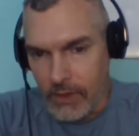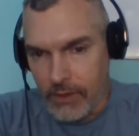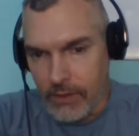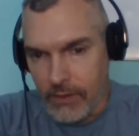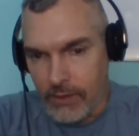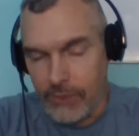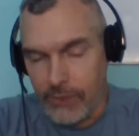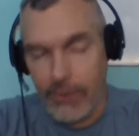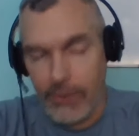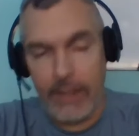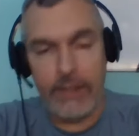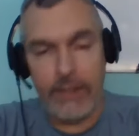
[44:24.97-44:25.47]

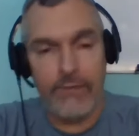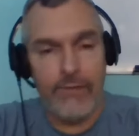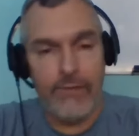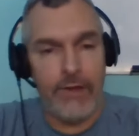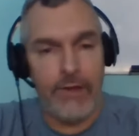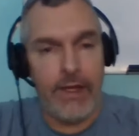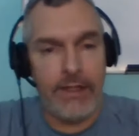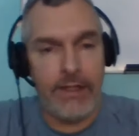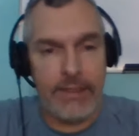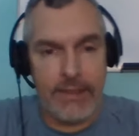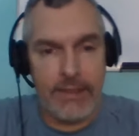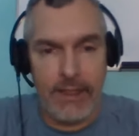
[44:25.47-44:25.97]
Well, thank you for
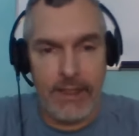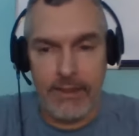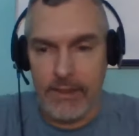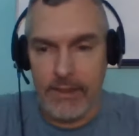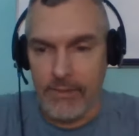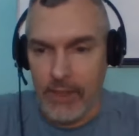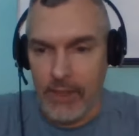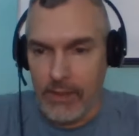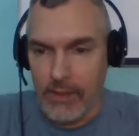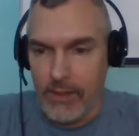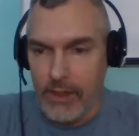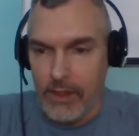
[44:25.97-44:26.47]
that
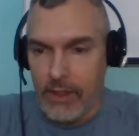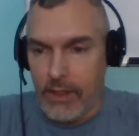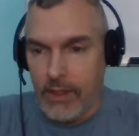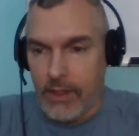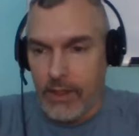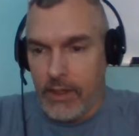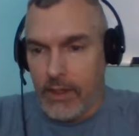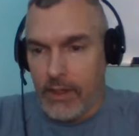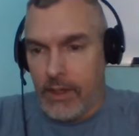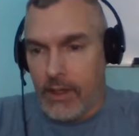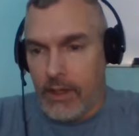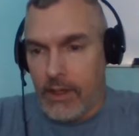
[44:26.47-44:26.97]
sentiment.
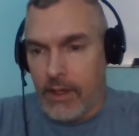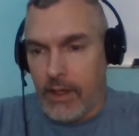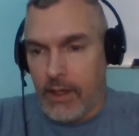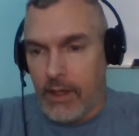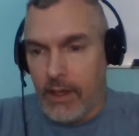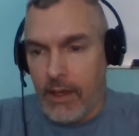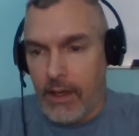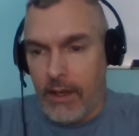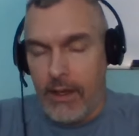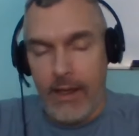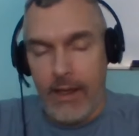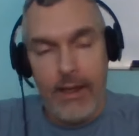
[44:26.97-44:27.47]

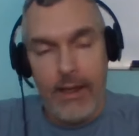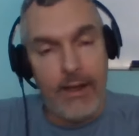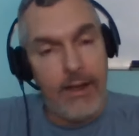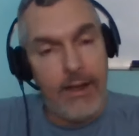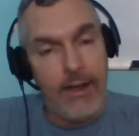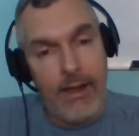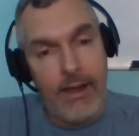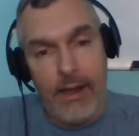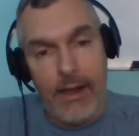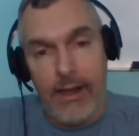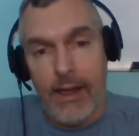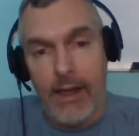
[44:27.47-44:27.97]
I,
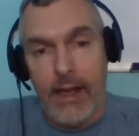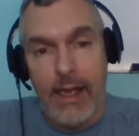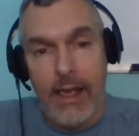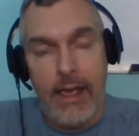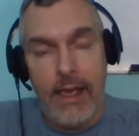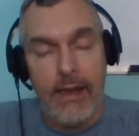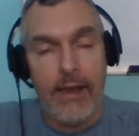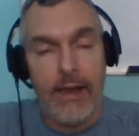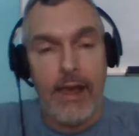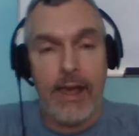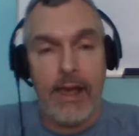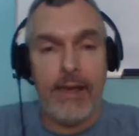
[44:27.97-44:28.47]
I,
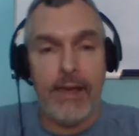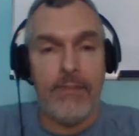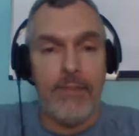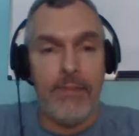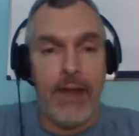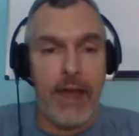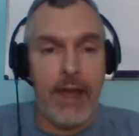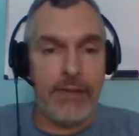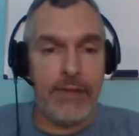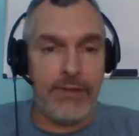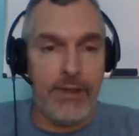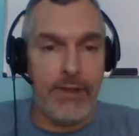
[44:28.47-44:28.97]
I am
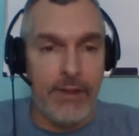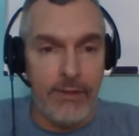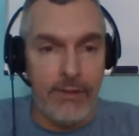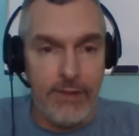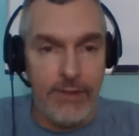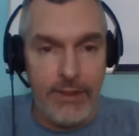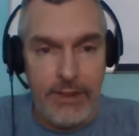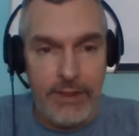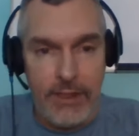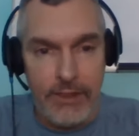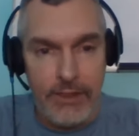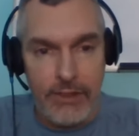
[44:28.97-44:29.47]
not the only
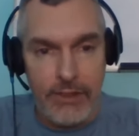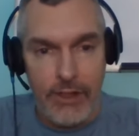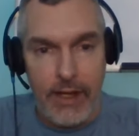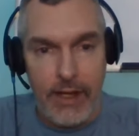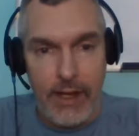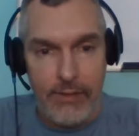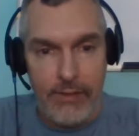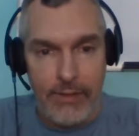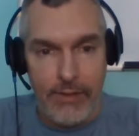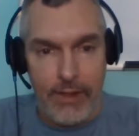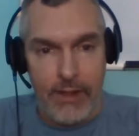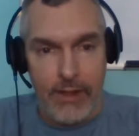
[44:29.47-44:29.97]
teacher
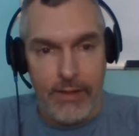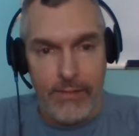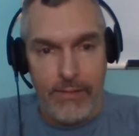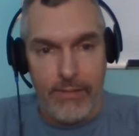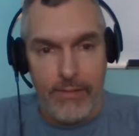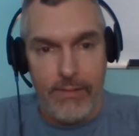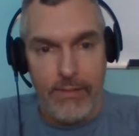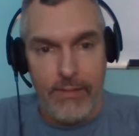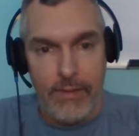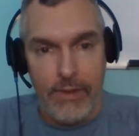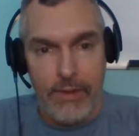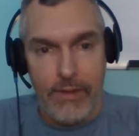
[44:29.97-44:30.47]
out there,
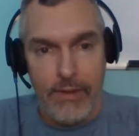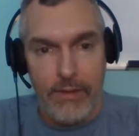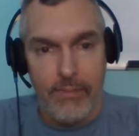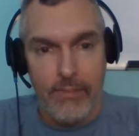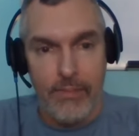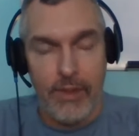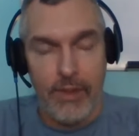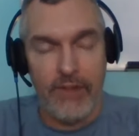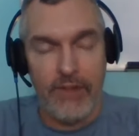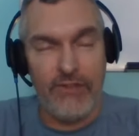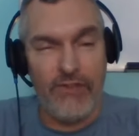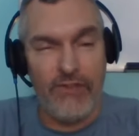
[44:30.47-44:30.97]

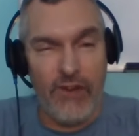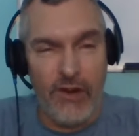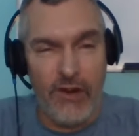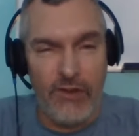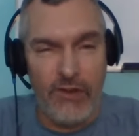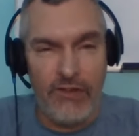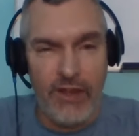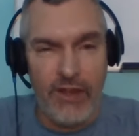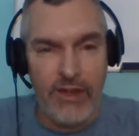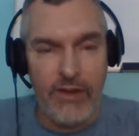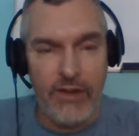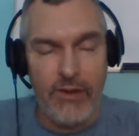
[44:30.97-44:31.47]
but as far as
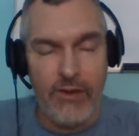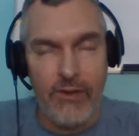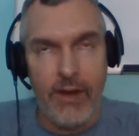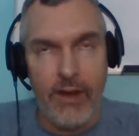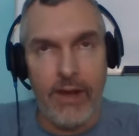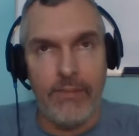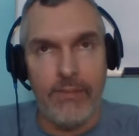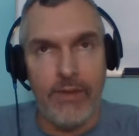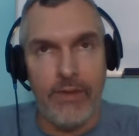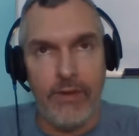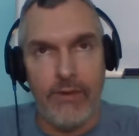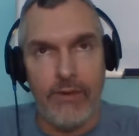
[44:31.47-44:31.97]
I know,
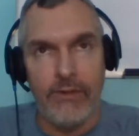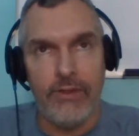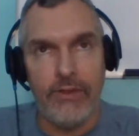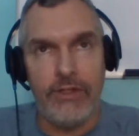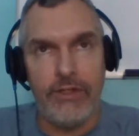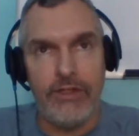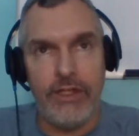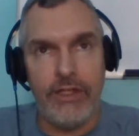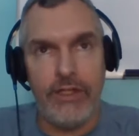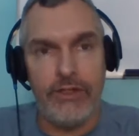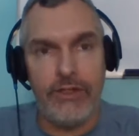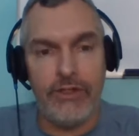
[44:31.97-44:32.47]
I'm the only
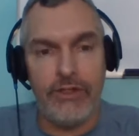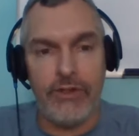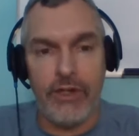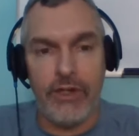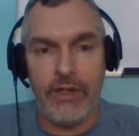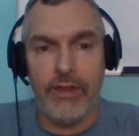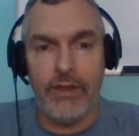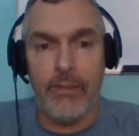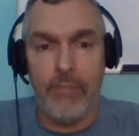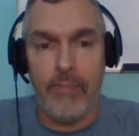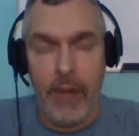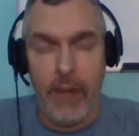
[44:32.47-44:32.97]
teacher
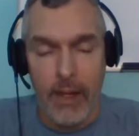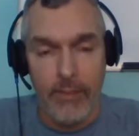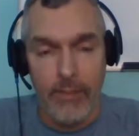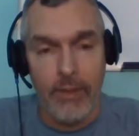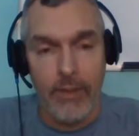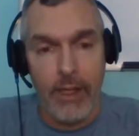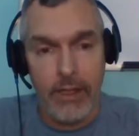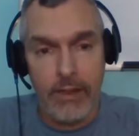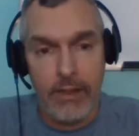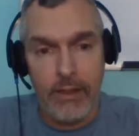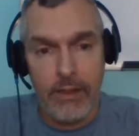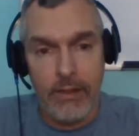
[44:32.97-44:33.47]
in the
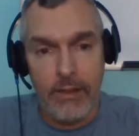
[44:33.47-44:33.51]
public.